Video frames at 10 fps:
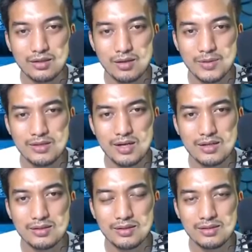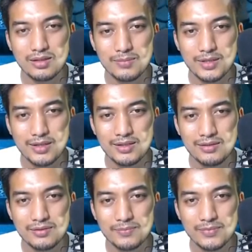come on dragon come on
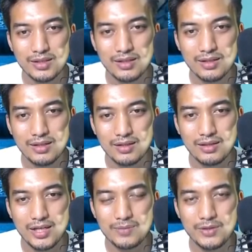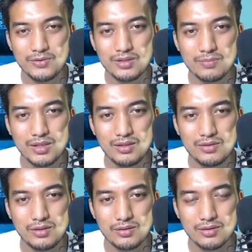let me do something
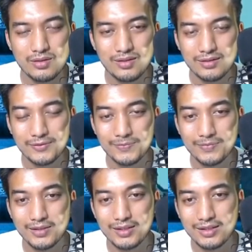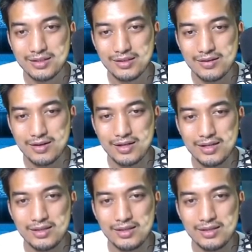to you Real